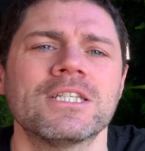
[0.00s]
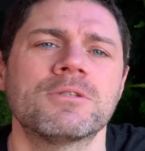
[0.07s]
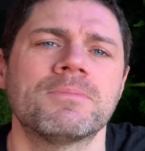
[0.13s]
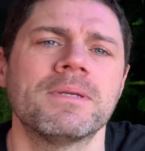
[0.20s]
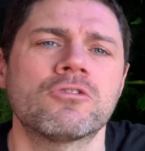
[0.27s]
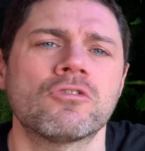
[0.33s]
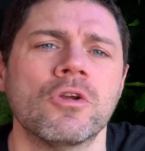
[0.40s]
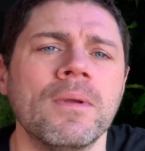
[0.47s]
be
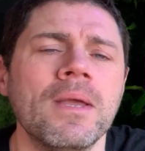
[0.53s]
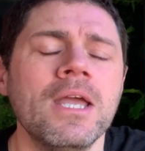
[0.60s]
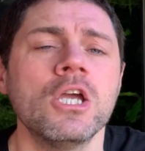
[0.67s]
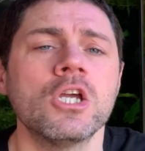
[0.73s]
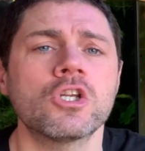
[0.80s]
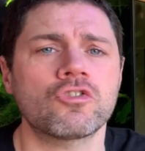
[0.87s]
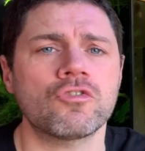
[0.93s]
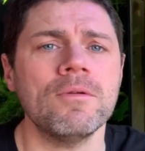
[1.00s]
true.
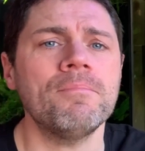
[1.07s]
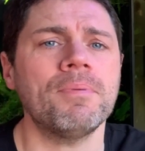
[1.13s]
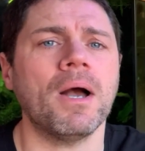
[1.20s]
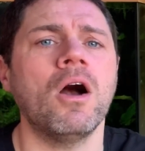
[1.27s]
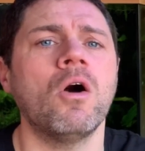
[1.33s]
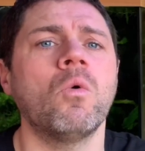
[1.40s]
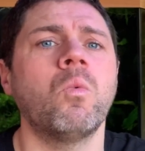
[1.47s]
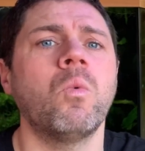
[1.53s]
Shrimp
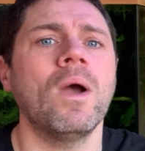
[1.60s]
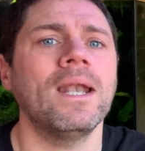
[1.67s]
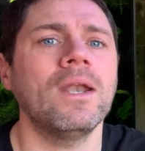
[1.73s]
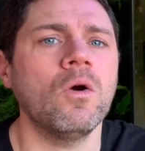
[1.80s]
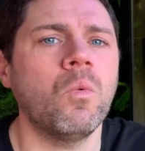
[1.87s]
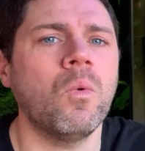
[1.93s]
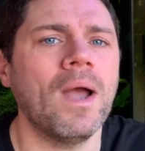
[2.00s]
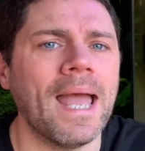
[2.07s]
are well
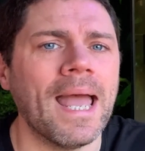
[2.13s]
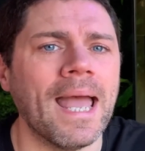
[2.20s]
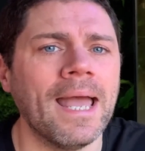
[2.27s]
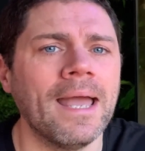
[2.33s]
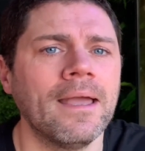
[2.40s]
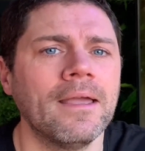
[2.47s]
aware